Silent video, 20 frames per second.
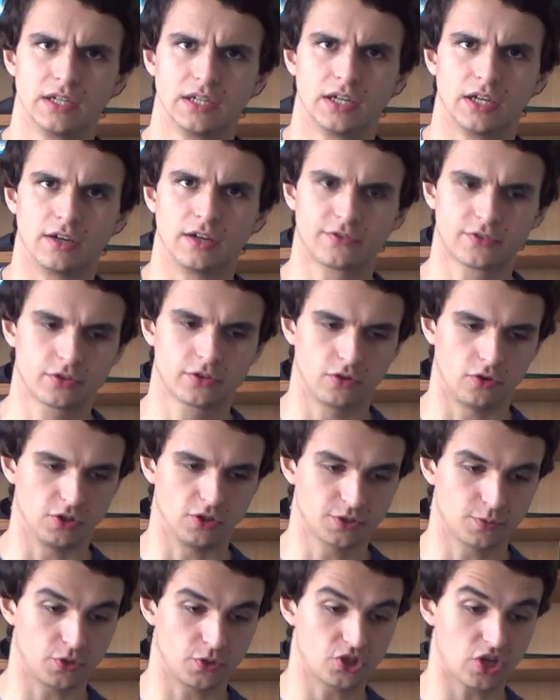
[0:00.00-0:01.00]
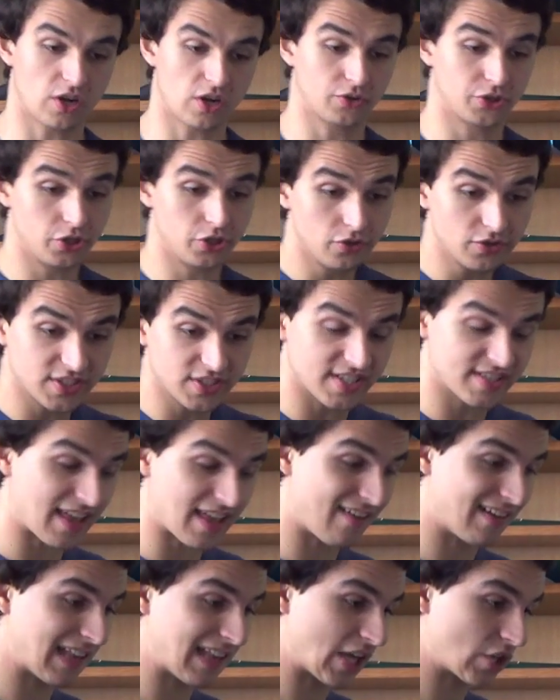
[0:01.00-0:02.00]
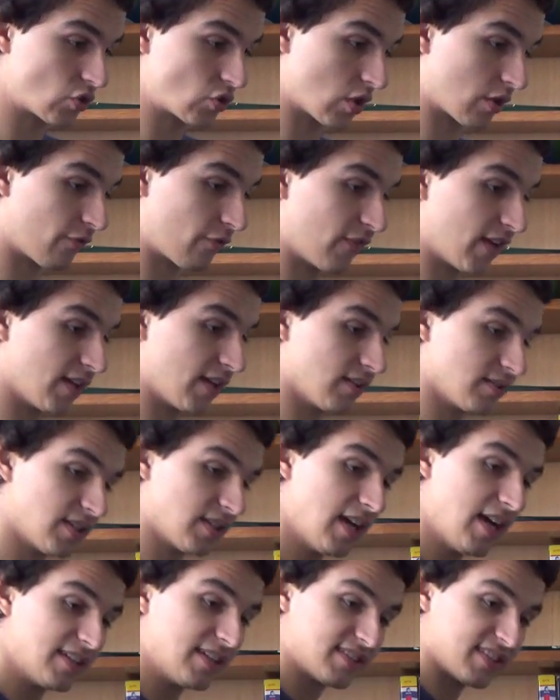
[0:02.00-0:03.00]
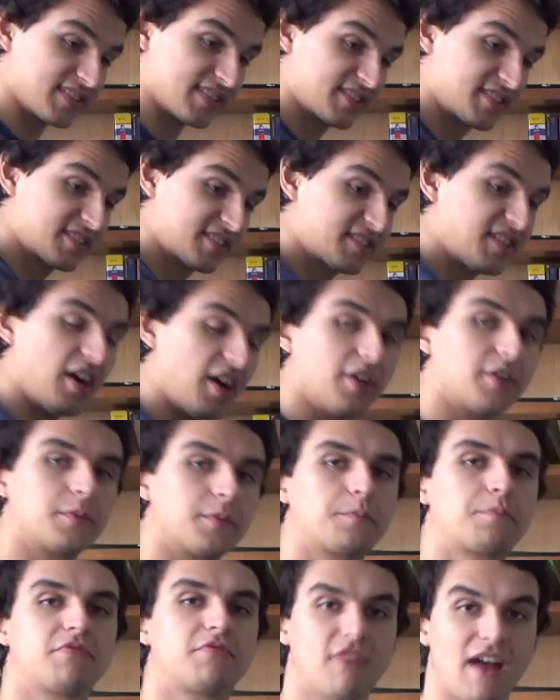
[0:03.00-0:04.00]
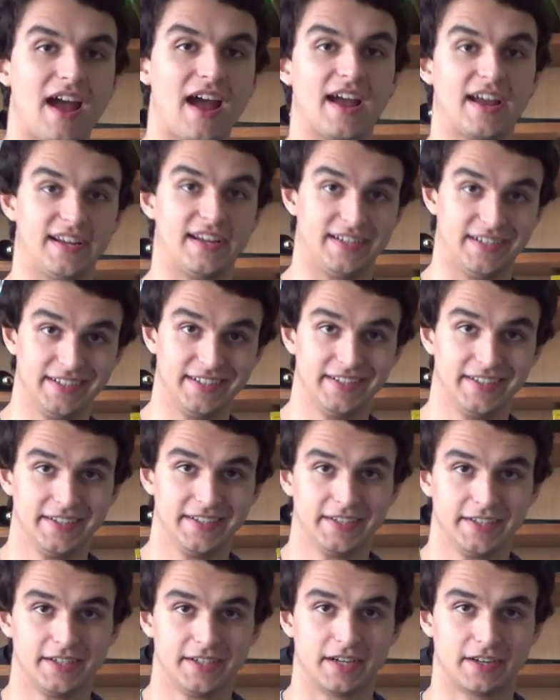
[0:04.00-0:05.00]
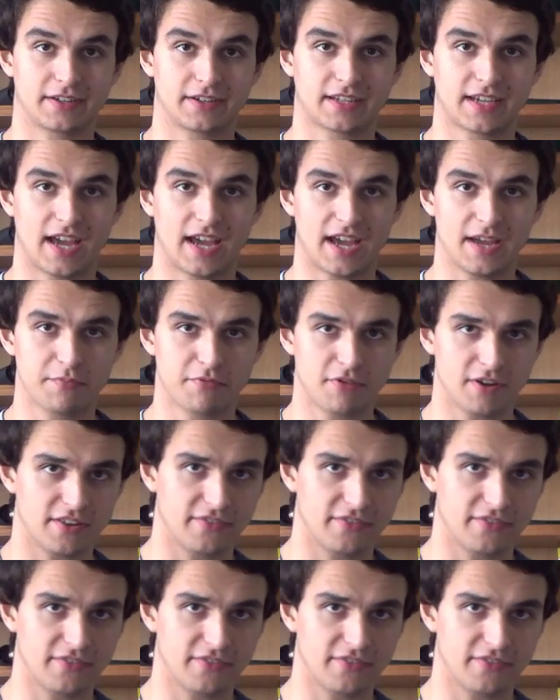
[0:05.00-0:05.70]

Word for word: of course, which uses their electric field to stun prey. Okay, pretty